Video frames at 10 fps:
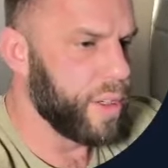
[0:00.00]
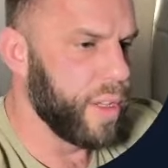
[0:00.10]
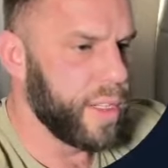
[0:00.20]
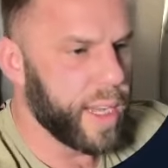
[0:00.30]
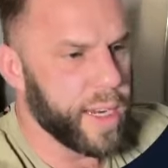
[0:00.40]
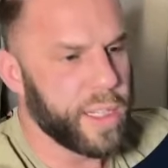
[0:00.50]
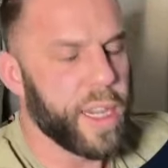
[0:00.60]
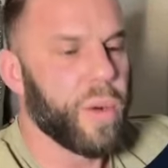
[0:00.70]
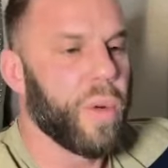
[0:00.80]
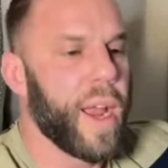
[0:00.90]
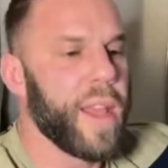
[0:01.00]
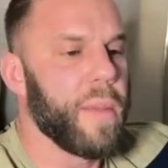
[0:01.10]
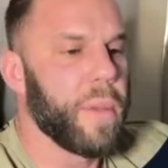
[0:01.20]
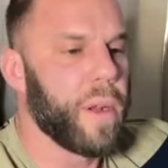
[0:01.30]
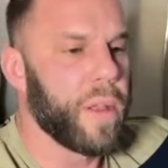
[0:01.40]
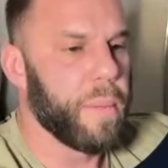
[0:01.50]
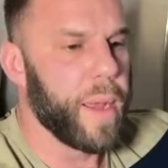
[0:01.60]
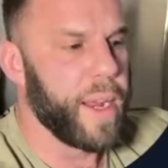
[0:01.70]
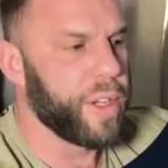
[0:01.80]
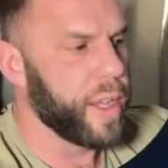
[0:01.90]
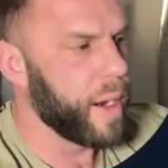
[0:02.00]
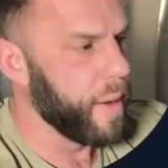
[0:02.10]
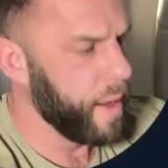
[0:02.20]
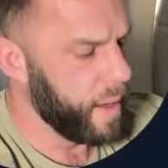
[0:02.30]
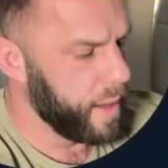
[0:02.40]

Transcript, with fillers: So these kind of sit right in the middle of the page there.